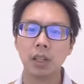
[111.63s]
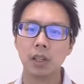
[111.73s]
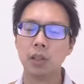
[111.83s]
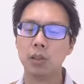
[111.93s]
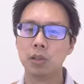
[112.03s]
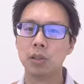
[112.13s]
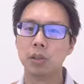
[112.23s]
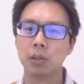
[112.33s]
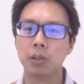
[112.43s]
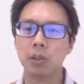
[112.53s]
used
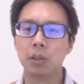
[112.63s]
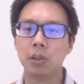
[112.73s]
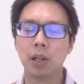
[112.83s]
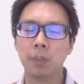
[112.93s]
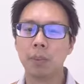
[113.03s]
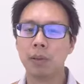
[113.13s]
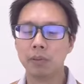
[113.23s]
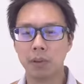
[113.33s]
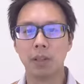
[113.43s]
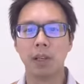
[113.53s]
to do cupping
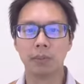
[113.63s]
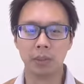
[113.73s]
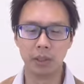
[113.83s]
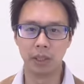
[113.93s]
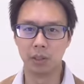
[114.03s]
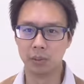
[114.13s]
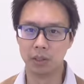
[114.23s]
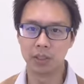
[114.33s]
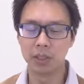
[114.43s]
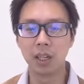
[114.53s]
for them when they were
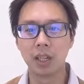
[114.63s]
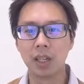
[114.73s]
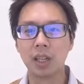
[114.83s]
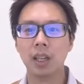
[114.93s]
sick,